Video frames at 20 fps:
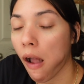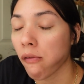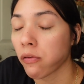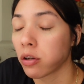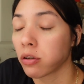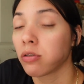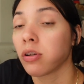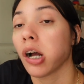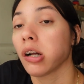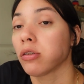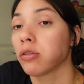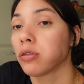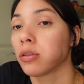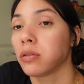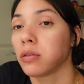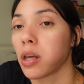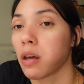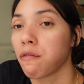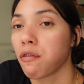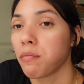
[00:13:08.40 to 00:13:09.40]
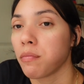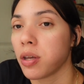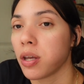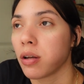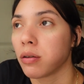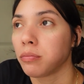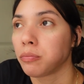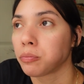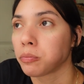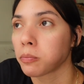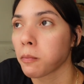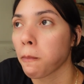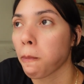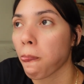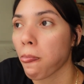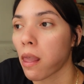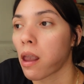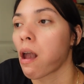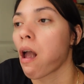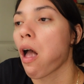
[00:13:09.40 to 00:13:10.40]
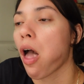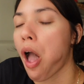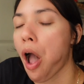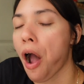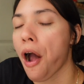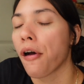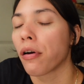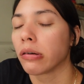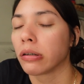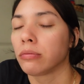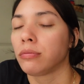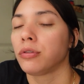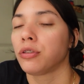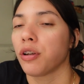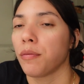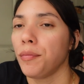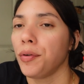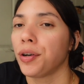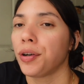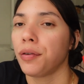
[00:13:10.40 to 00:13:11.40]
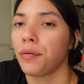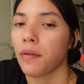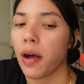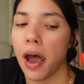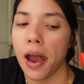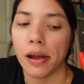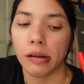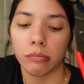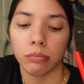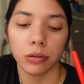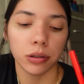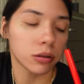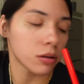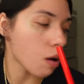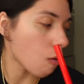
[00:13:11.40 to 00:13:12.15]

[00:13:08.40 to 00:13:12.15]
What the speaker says: this doctor is giving me some good vibes.